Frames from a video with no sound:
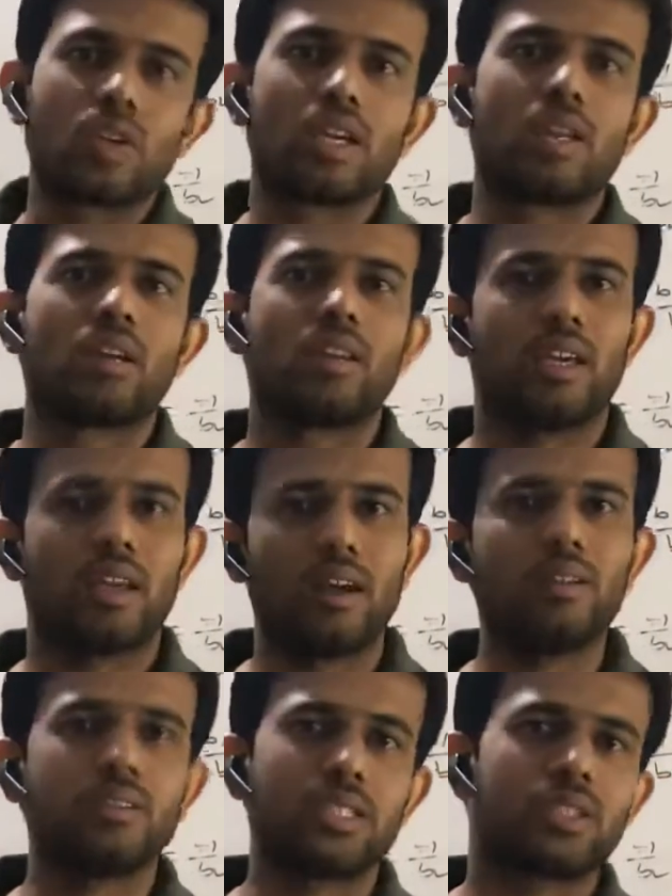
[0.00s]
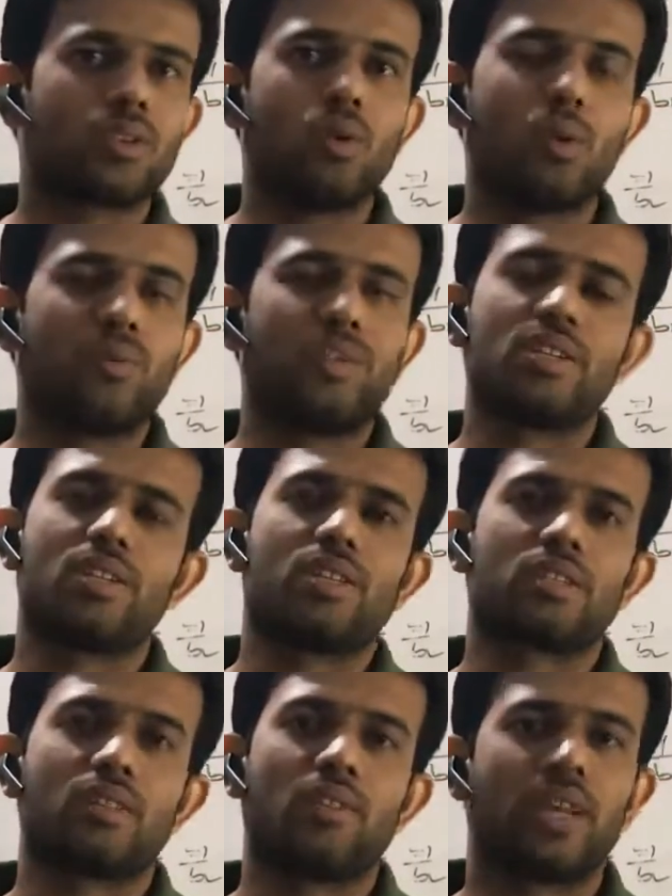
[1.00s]
3. They are all just
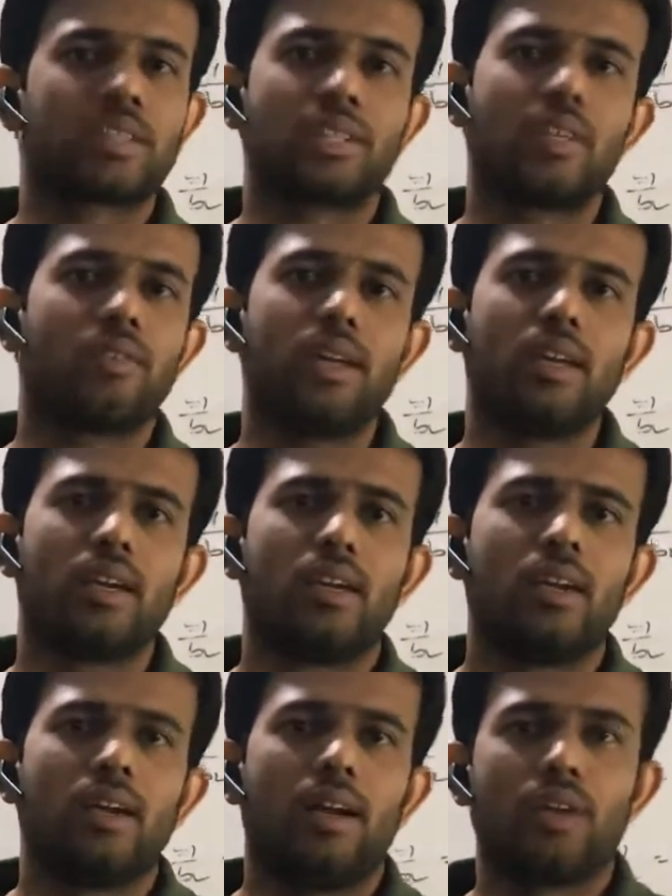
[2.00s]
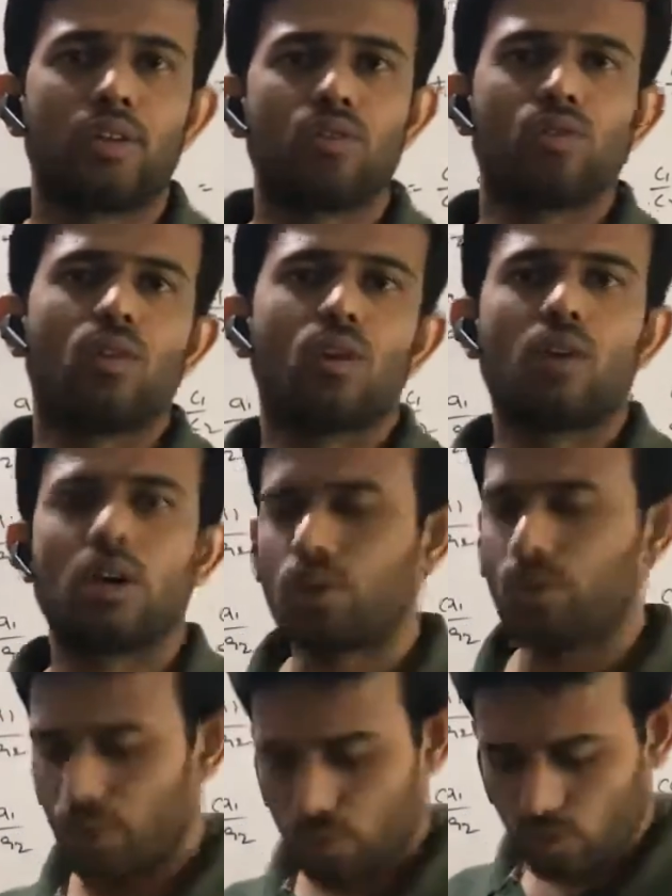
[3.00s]
coefficients of x and y. And you know
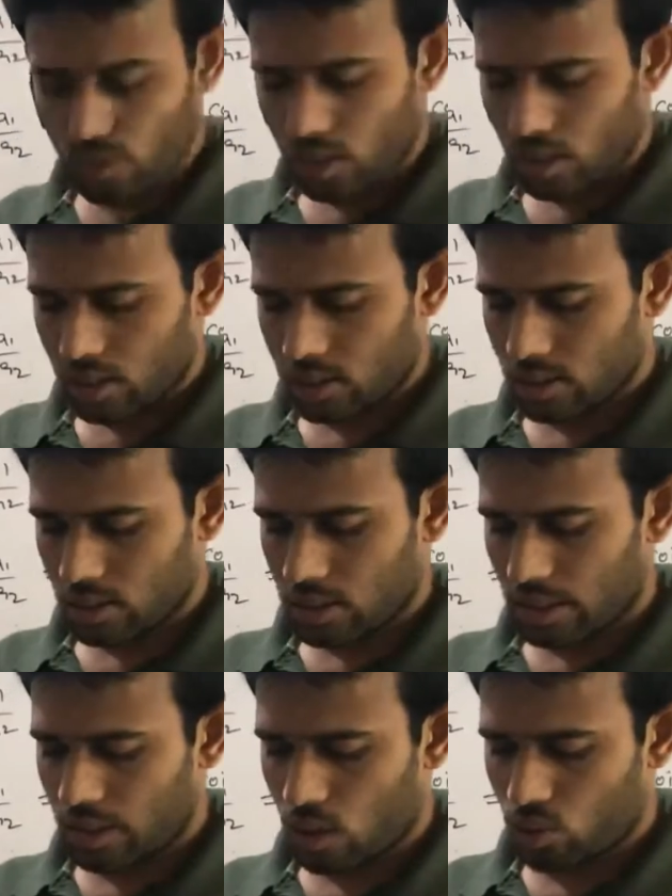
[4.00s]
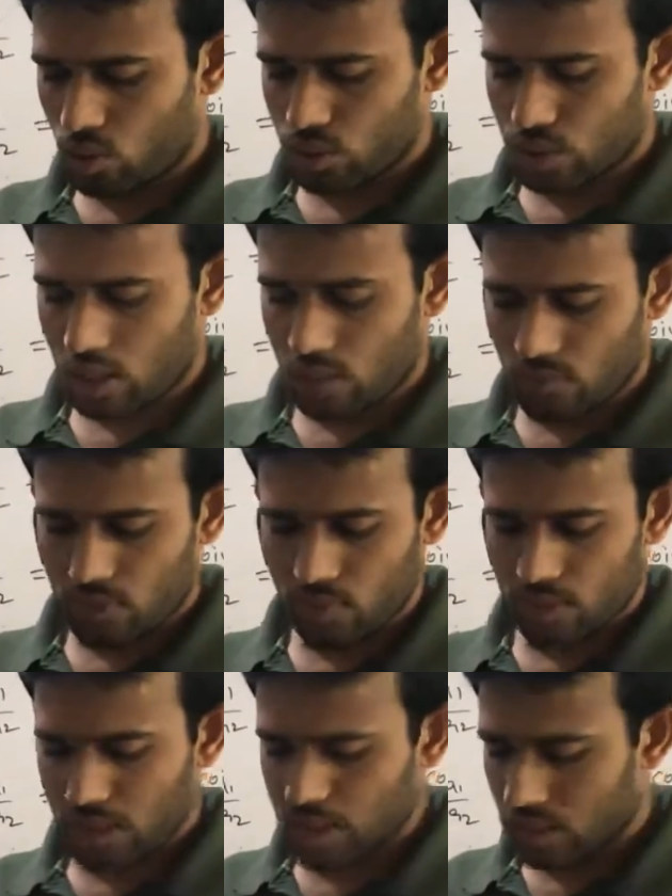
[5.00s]
what to do and how to solve
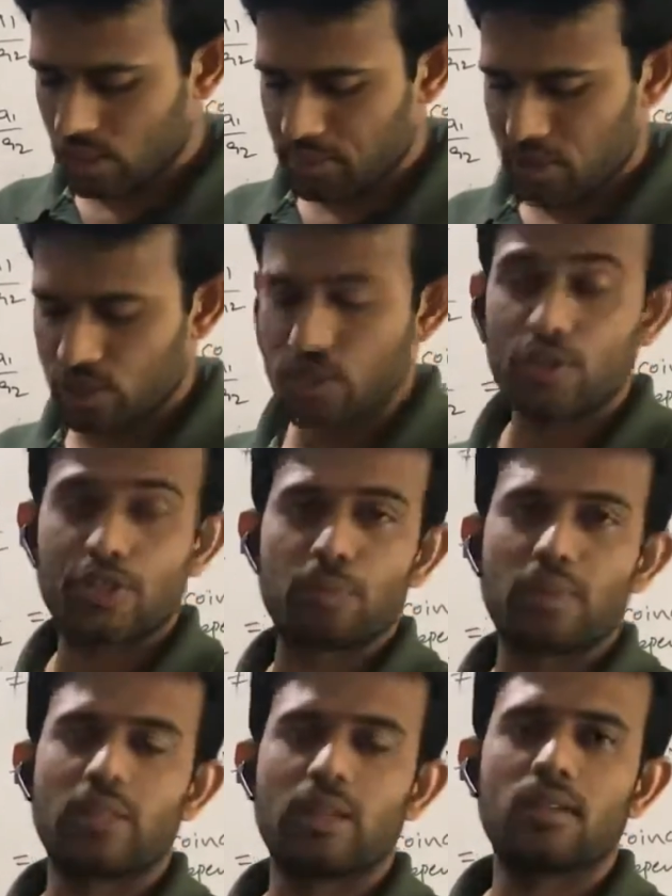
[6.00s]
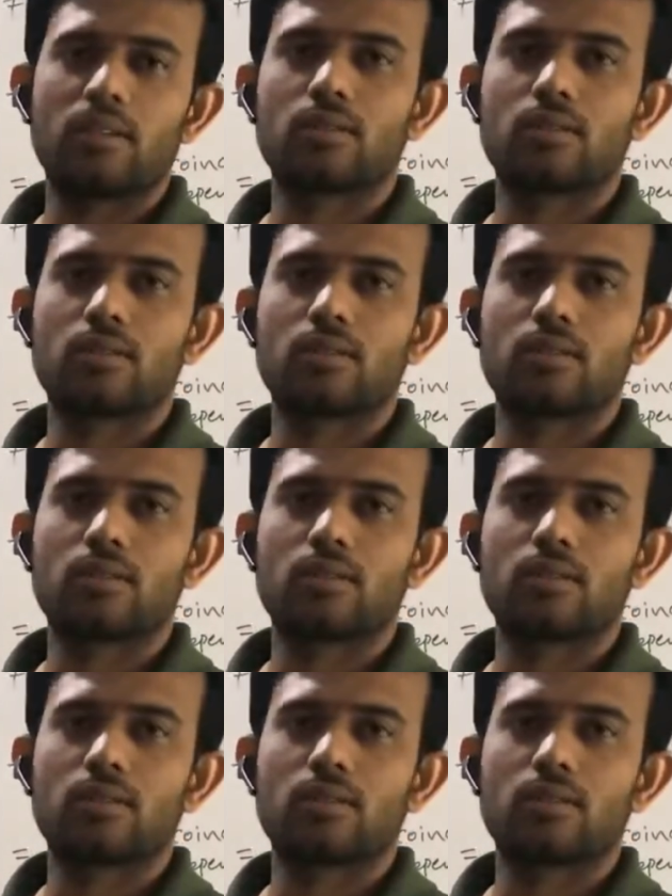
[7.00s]
using the substitution method.